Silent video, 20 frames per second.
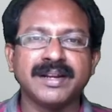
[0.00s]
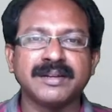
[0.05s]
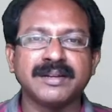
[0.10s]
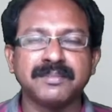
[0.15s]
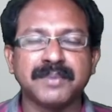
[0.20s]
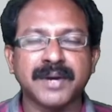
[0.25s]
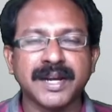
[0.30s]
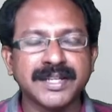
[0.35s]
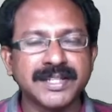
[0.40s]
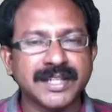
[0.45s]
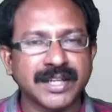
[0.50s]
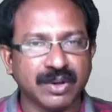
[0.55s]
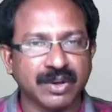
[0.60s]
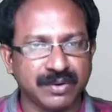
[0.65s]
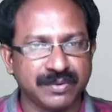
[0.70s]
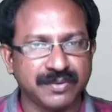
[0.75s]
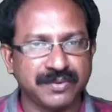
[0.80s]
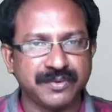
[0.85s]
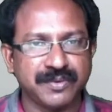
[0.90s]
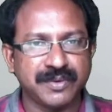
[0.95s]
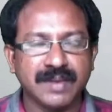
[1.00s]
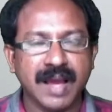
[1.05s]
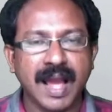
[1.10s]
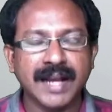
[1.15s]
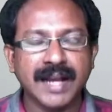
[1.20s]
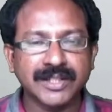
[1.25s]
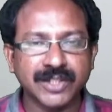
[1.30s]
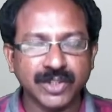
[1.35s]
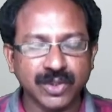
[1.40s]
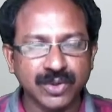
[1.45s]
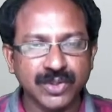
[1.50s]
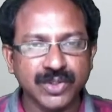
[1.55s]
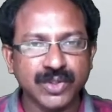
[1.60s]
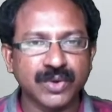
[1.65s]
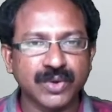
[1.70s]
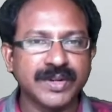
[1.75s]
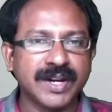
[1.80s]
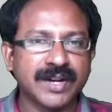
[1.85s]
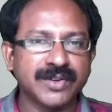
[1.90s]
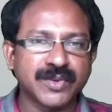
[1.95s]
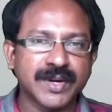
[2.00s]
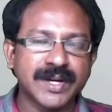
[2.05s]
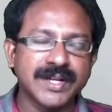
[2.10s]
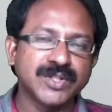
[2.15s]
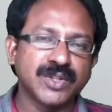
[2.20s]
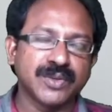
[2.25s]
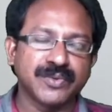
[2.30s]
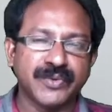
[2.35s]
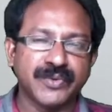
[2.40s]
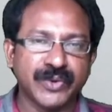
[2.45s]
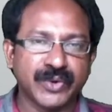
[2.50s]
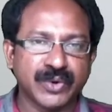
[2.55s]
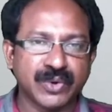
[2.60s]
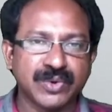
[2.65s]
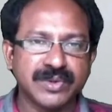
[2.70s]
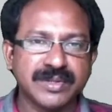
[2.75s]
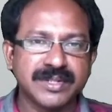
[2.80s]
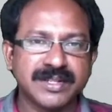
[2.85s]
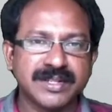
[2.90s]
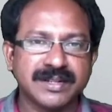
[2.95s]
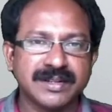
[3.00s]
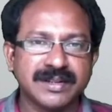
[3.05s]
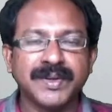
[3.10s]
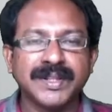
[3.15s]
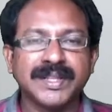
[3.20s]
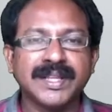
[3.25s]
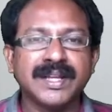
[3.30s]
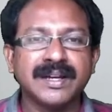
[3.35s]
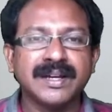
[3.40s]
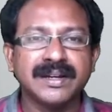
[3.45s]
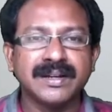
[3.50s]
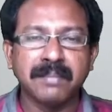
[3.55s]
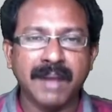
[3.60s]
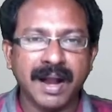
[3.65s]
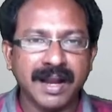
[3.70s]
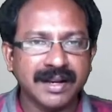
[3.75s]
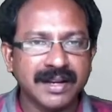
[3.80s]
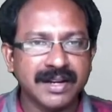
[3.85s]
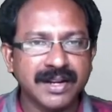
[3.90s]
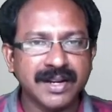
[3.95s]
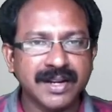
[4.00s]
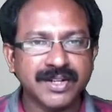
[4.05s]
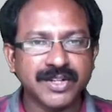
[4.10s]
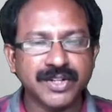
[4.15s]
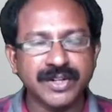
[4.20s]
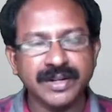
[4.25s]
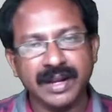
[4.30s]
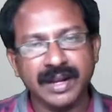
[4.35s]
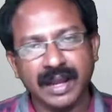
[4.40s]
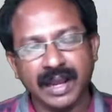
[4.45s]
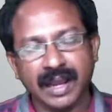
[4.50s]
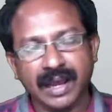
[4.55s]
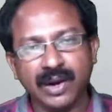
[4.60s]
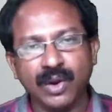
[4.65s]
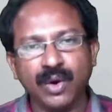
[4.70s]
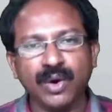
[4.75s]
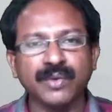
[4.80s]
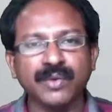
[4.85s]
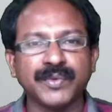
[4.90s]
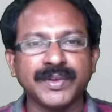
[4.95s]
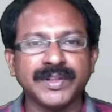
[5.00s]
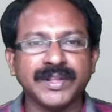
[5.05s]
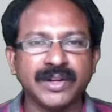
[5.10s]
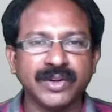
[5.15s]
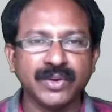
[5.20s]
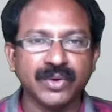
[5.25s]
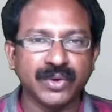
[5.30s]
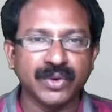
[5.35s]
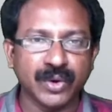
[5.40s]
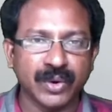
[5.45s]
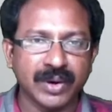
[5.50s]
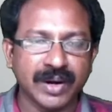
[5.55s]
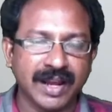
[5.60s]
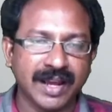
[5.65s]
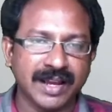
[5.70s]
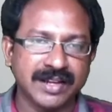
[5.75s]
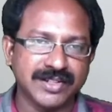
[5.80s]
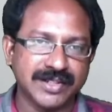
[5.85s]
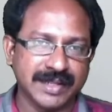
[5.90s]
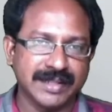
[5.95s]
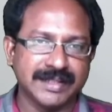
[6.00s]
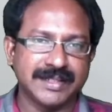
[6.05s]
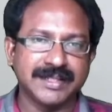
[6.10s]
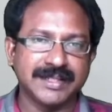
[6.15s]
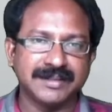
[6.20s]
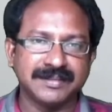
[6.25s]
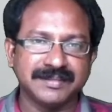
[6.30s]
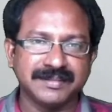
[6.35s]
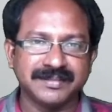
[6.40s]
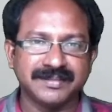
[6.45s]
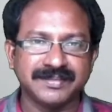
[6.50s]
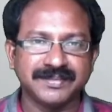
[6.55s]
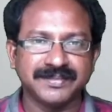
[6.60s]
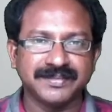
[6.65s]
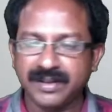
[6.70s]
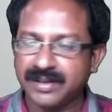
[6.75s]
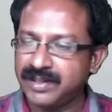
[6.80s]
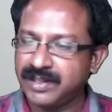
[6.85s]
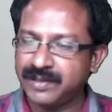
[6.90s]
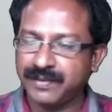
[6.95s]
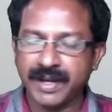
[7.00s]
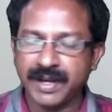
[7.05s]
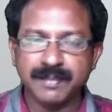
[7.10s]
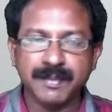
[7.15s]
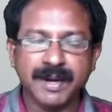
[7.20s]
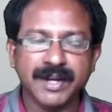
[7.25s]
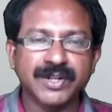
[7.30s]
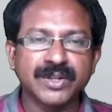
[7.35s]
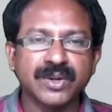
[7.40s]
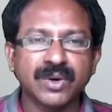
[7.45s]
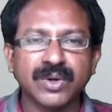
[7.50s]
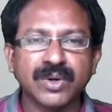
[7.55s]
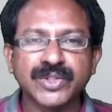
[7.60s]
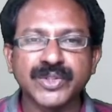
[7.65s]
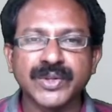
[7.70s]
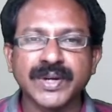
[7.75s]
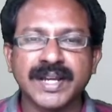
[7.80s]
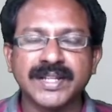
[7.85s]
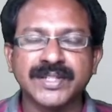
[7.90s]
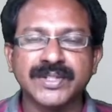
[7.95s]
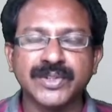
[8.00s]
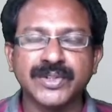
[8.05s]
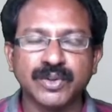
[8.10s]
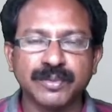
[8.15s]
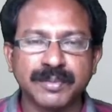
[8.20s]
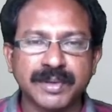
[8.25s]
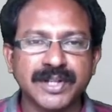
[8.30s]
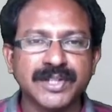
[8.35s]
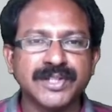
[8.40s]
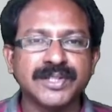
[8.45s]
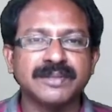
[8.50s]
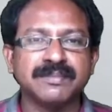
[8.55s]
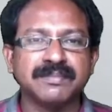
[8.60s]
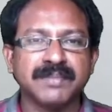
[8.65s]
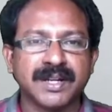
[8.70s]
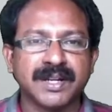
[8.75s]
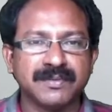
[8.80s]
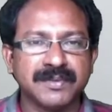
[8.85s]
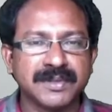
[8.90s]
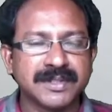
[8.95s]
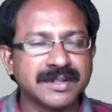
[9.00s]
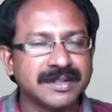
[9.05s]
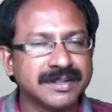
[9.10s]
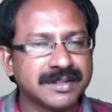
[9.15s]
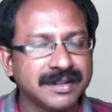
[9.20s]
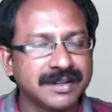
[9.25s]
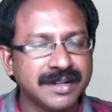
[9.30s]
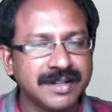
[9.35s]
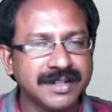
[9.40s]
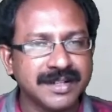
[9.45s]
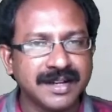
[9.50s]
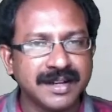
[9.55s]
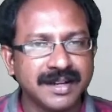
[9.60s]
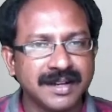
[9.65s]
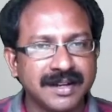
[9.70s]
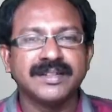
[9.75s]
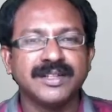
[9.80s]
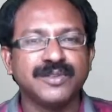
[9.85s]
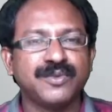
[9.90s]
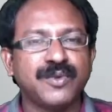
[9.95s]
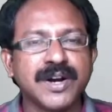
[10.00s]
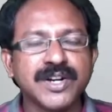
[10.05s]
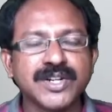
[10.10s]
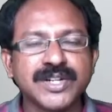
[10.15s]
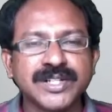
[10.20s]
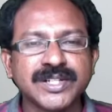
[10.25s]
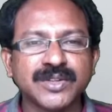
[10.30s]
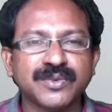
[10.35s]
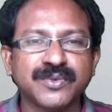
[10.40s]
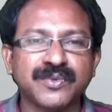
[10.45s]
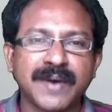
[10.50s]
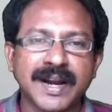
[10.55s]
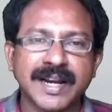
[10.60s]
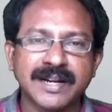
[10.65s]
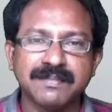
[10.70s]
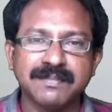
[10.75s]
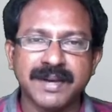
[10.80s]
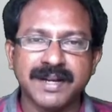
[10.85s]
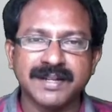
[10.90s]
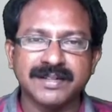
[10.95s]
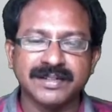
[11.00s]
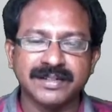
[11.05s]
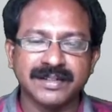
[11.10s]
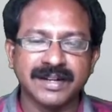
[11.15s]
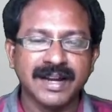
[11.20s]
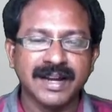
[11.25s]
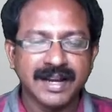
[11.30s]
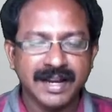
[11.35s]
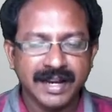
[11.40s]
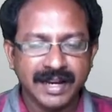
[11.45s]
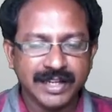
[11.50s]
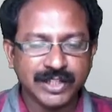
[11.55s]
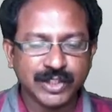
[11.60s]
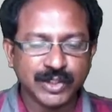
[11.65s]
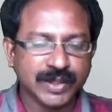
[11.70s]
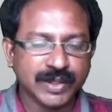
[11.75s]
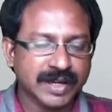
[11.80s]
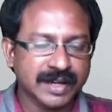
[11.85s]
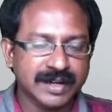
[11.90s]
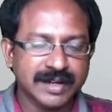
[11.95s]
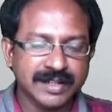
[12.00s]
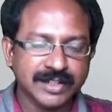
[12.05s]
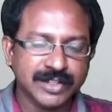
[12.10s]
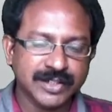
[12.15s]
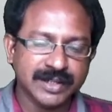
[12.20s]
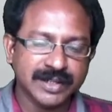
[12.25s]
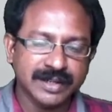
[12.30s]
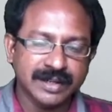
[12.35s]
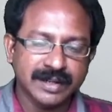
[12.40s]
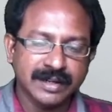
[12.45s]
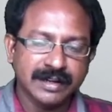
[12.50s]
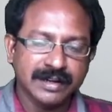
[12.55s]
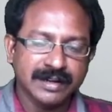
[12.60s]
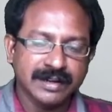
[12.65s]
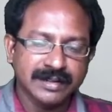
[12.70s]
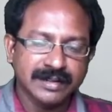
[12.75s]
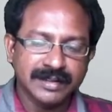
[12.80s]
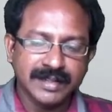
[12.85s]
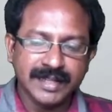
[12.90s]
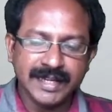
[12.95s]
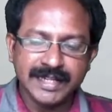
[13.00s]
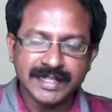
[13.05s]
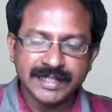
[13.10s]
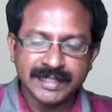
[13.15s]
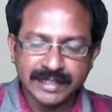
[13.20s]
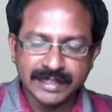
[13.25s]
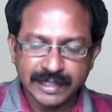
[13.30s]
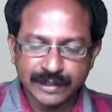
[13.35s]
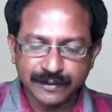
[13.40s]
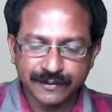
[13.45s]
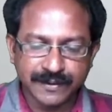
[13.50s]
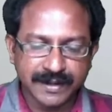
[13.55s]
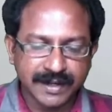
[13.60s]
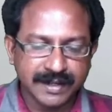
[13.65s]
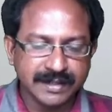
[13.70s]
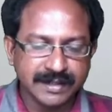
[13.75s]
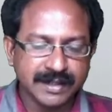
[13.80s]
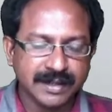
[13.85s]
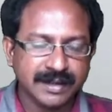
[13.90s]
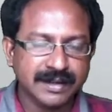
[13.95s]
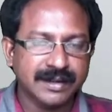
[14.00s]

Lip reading: comprising of axons or dendrites of neurons with myelination along with the neuroglia cells. The white matter also has numerous blood vessels in it. The functions of white matter is to connect these different